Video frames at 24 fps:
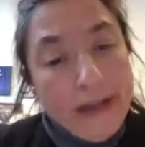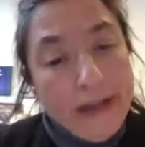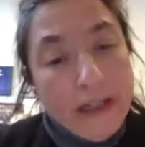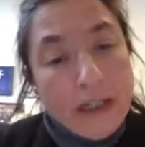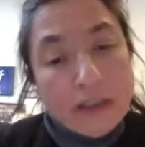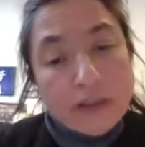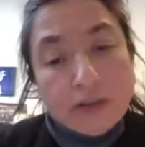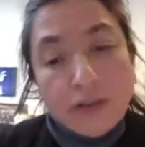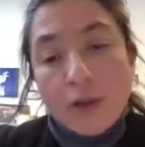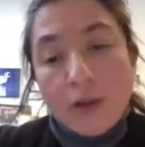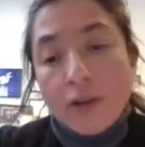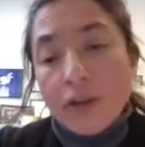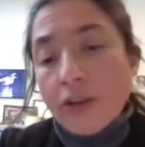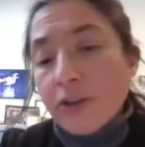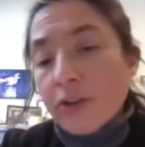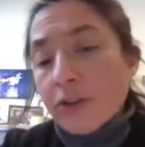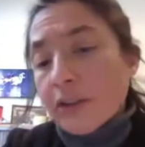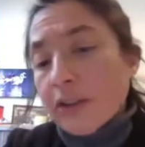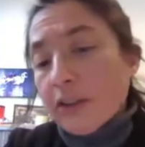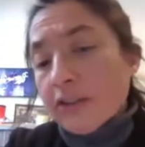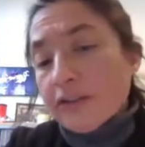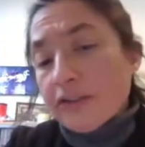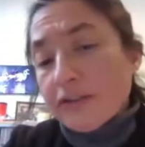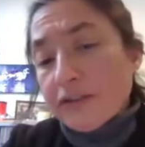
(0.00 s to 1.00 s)
So here you
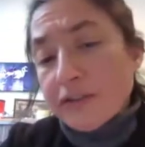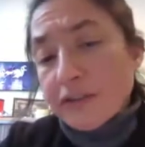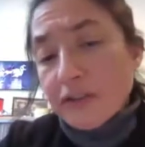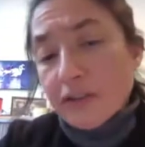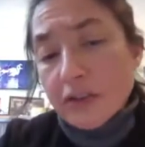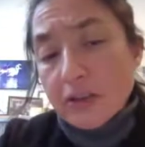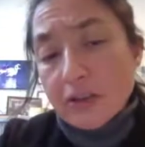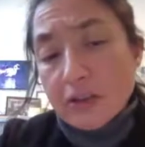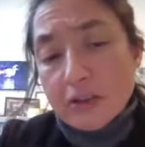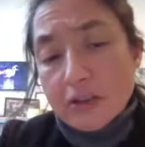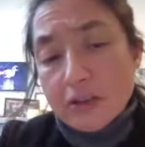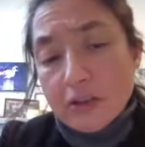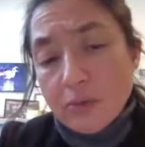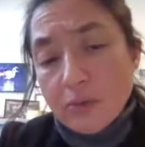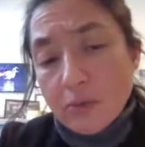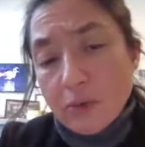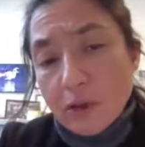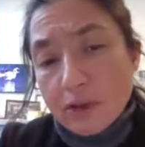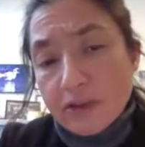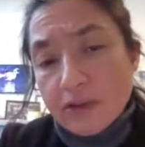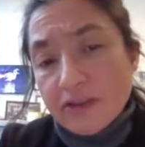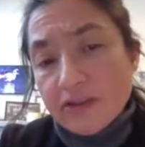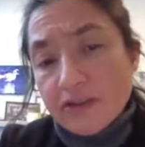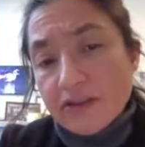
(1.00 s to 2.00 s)
can see
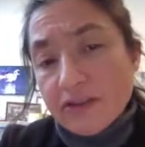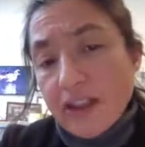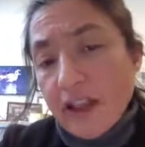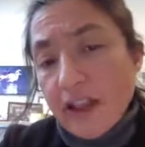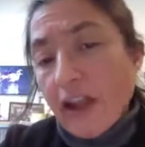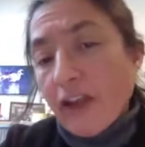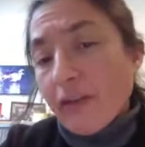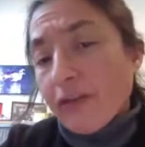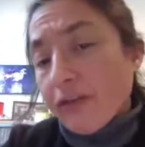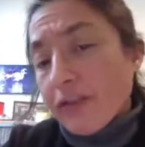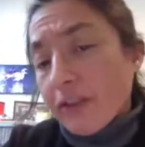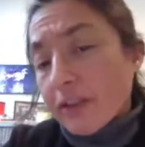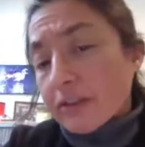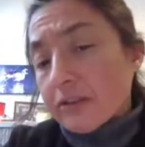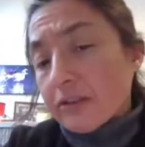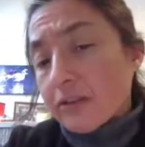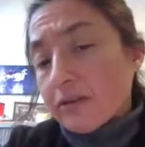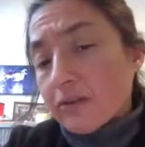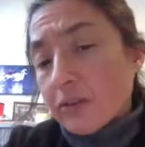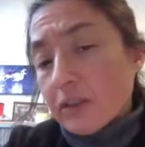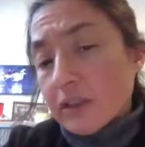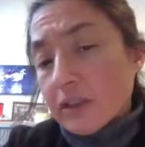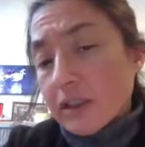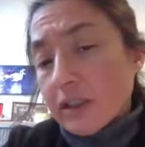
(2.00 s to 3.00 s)
what is the effect
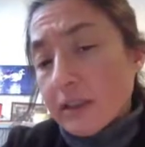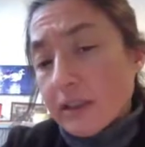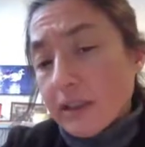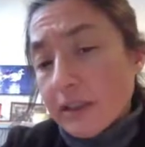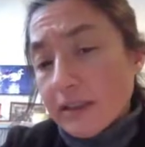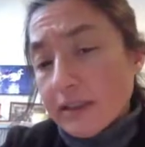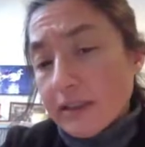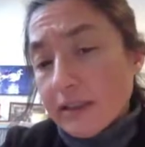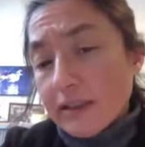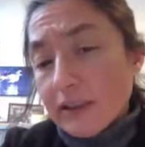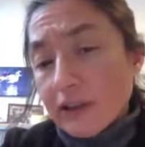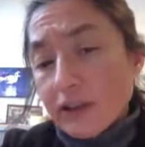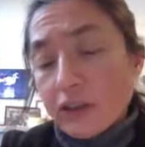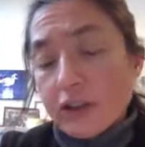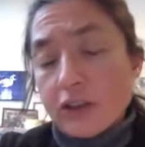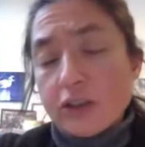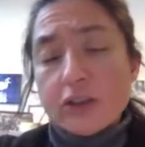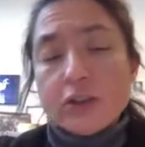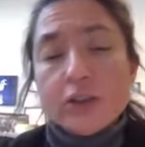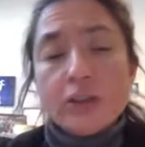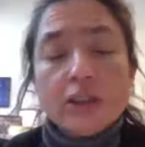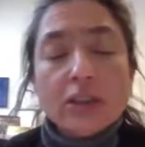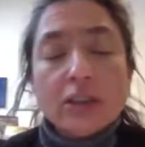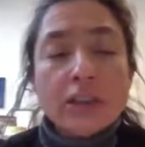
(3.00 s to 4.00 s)
of the
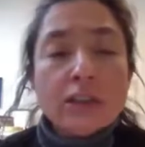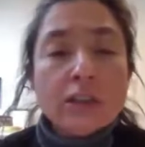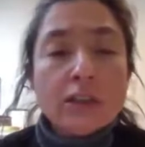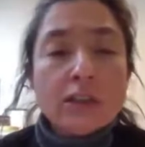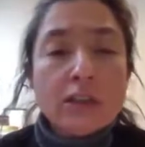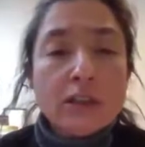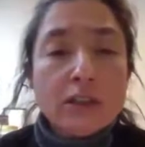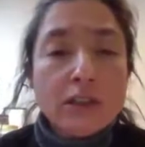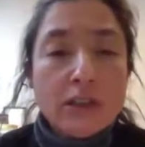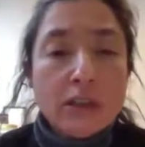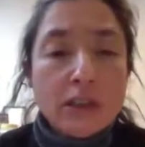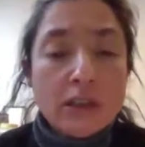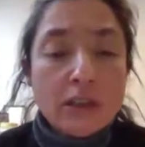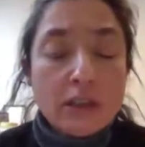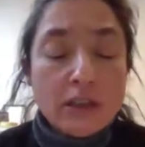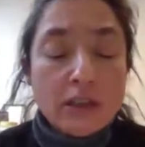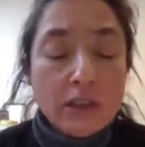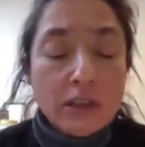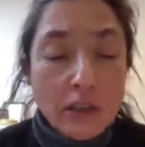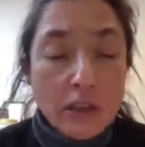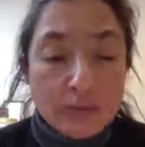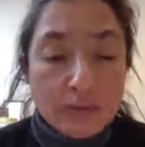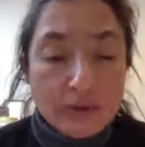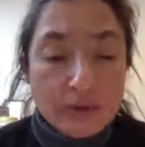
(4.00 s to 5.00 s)
degradation in the
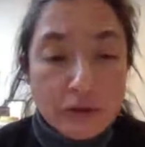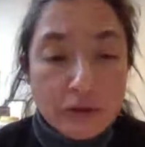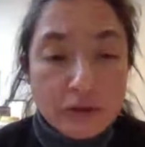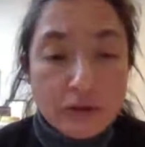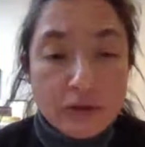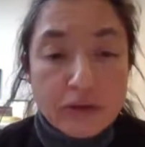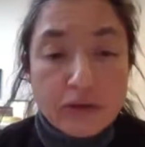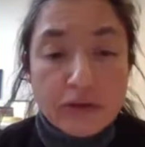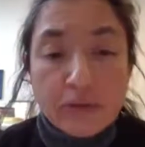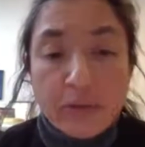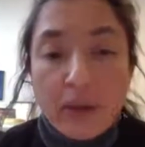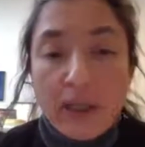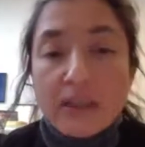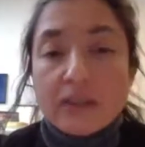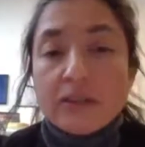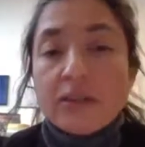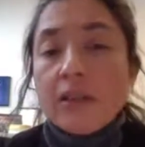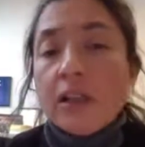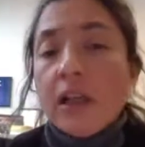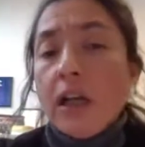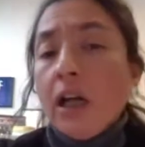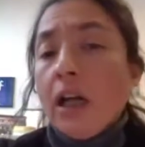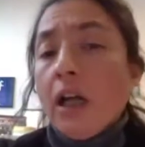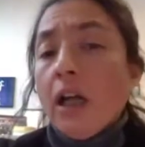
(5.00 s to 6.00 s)
absorption
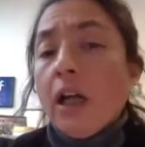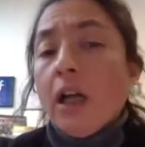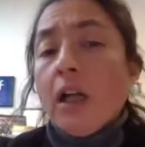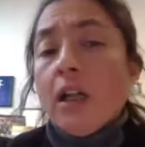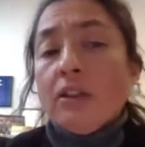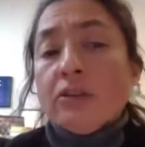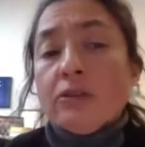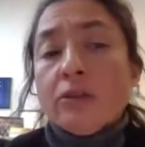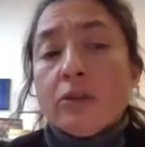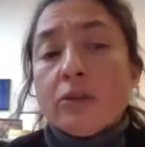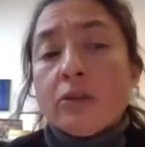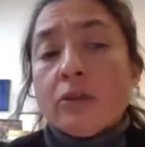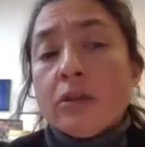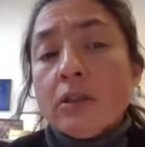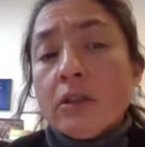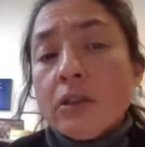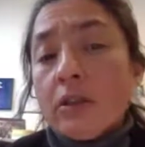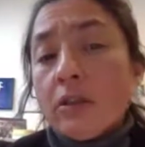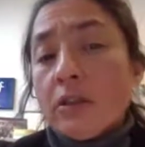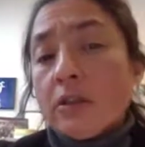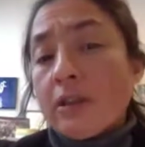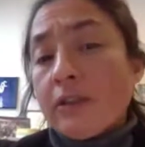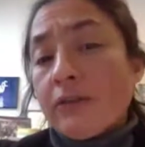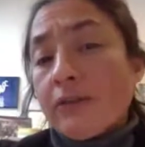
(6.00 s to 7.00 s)
spectra. So
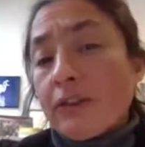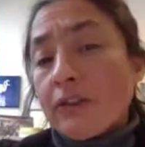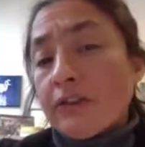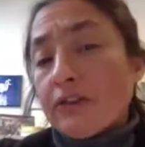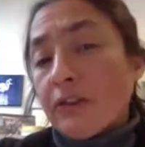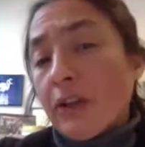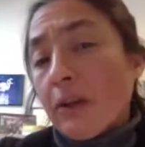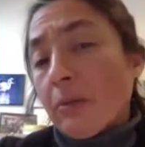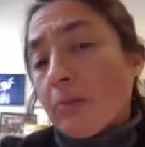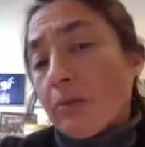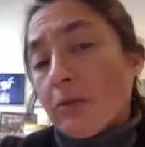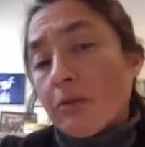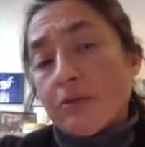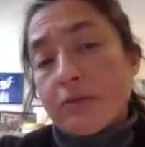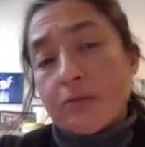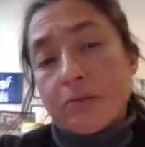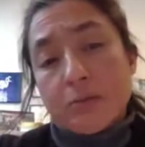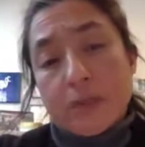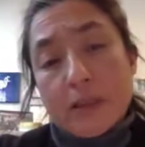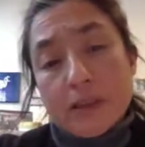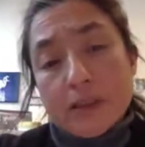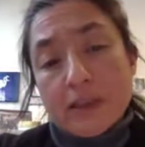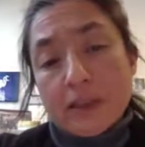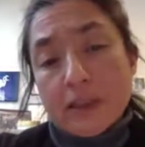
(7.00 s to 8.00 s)
the reference samples
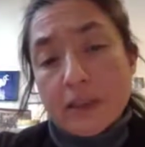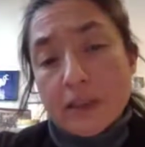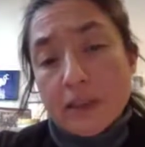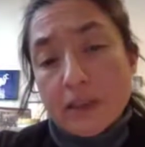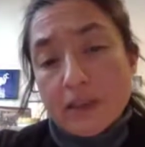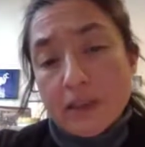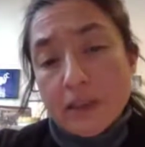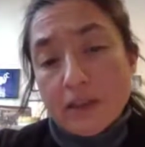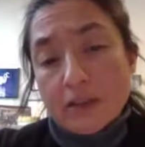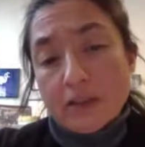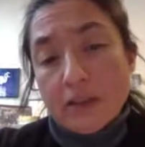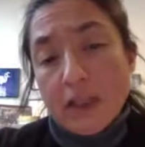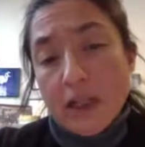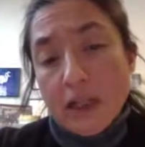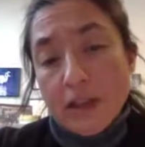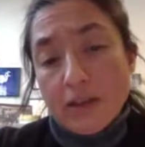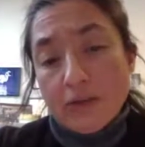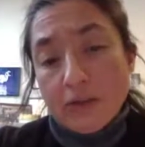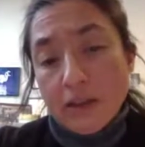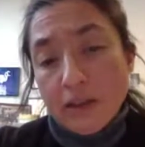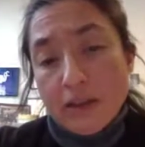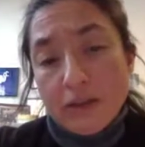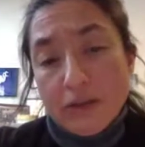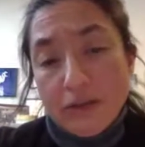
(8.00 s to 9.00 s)
practically they die
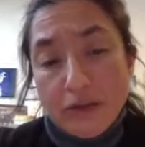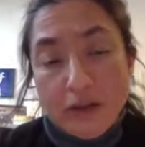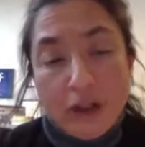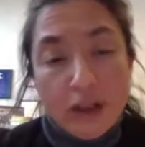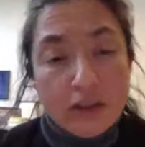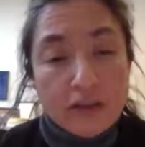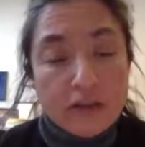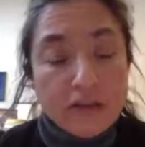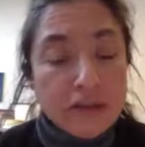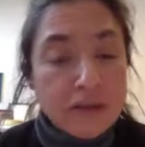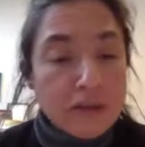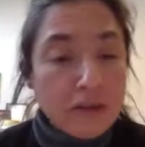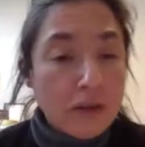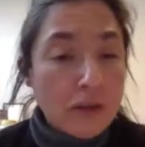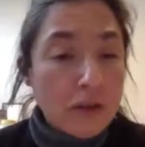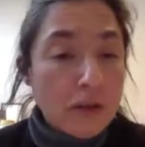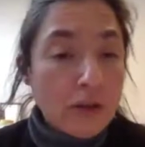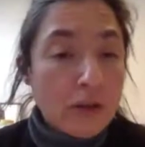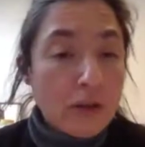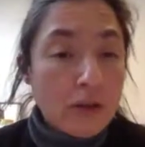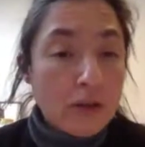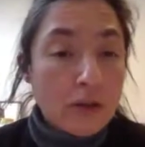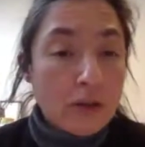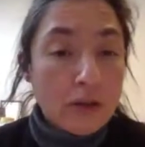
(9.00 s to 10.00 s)
very fast.
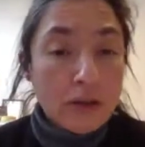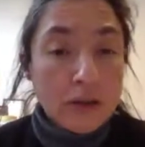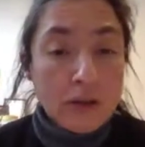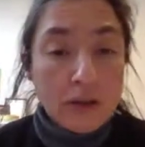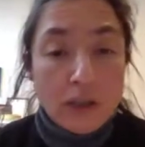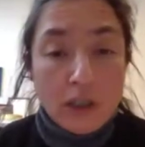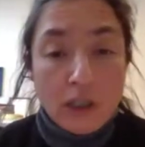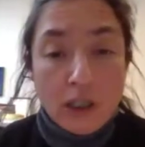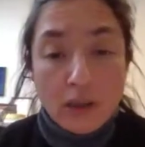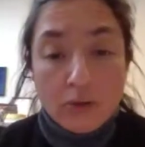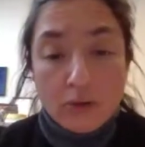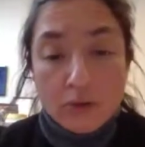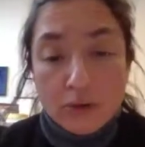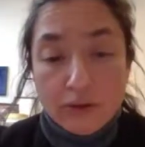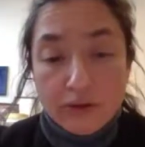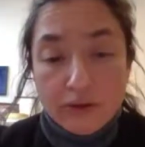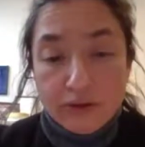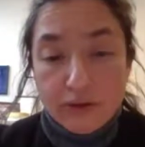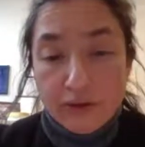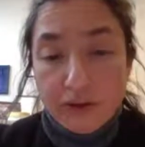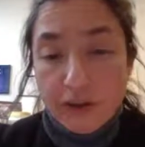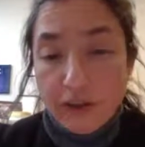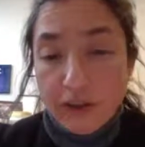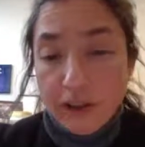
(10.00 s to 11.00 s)
I will
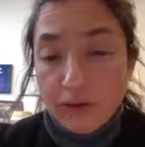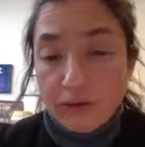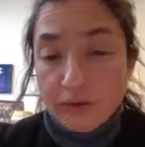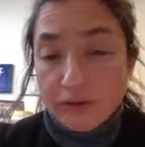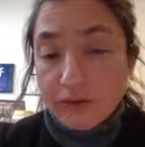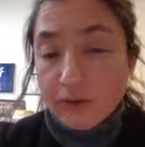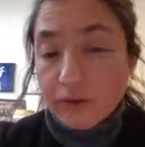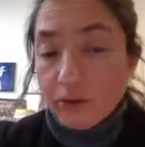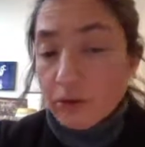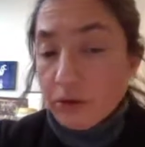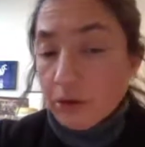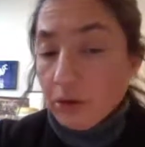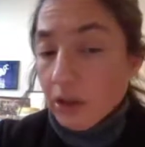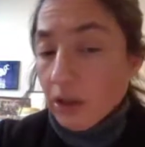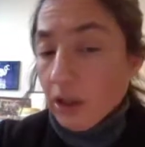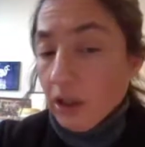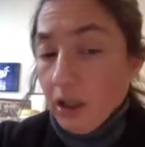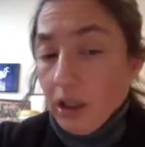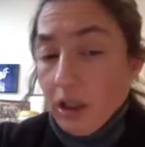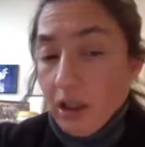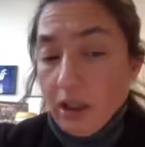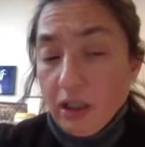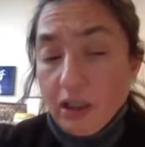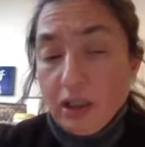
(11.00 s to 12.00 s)
say after
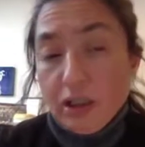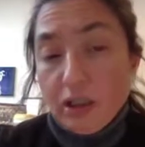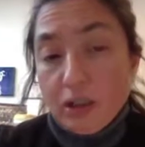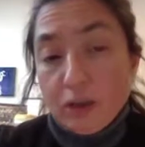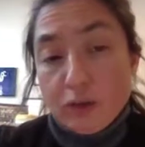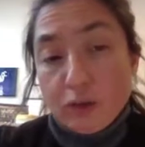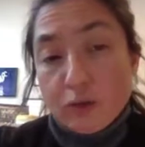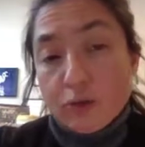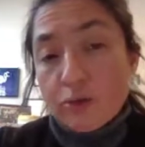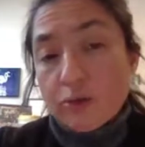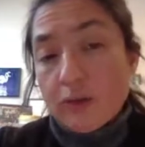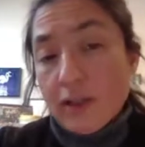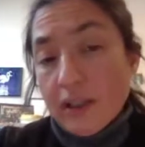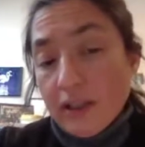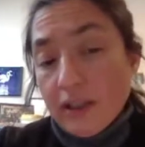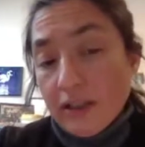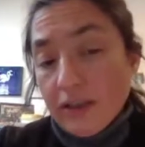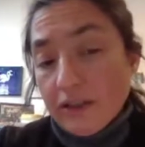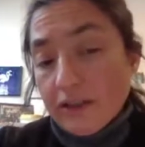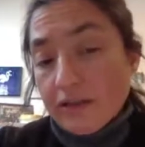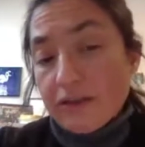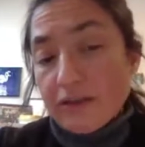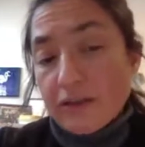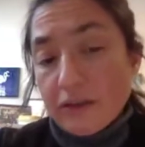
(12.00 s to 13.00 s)
2
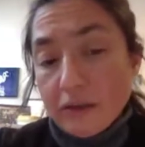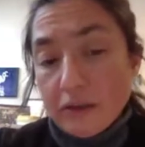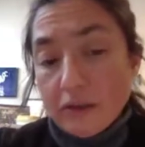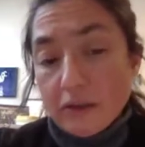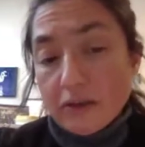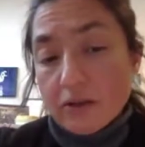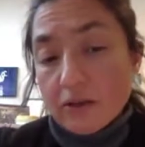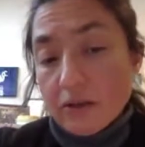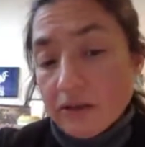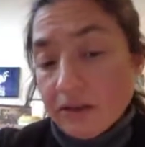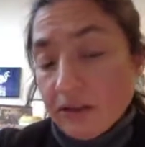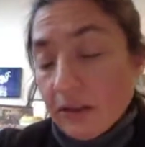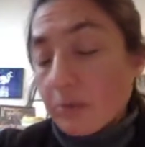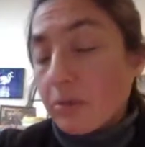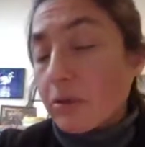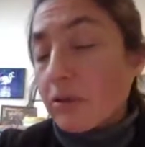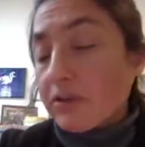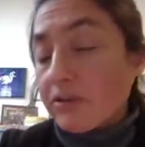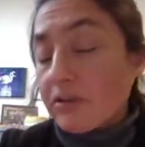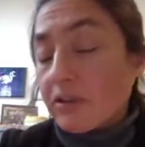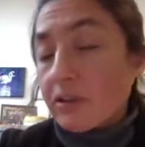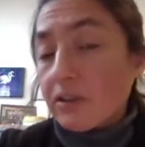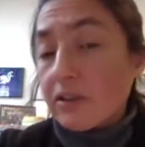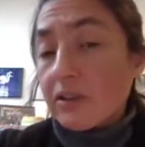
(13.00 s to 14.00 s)
days the sample
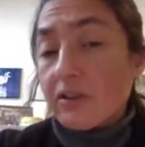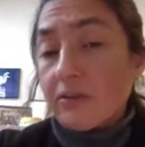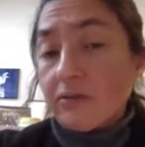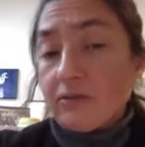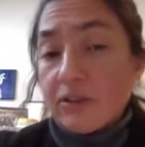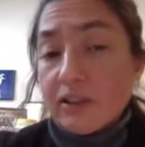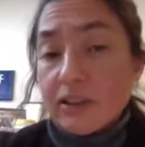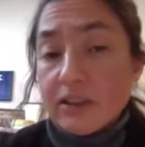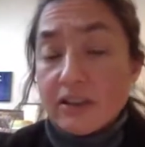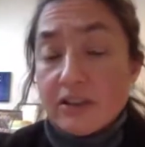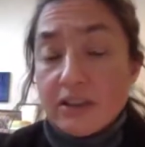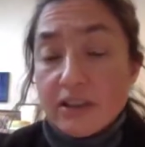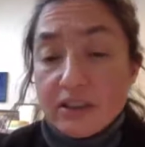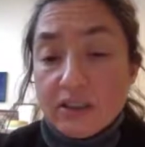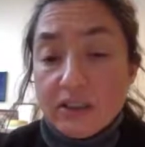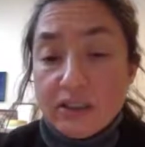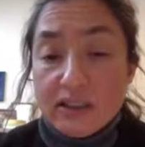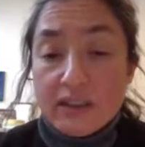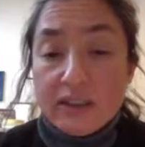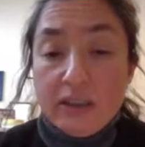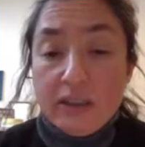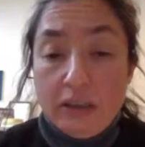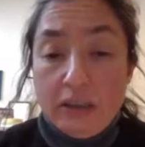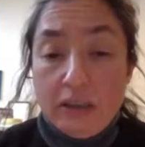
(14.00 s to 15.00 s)
is already very
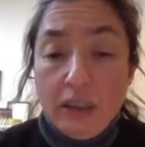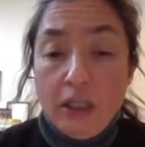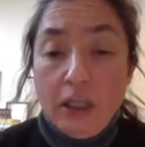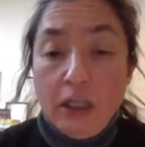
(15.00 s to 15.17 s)
degraded,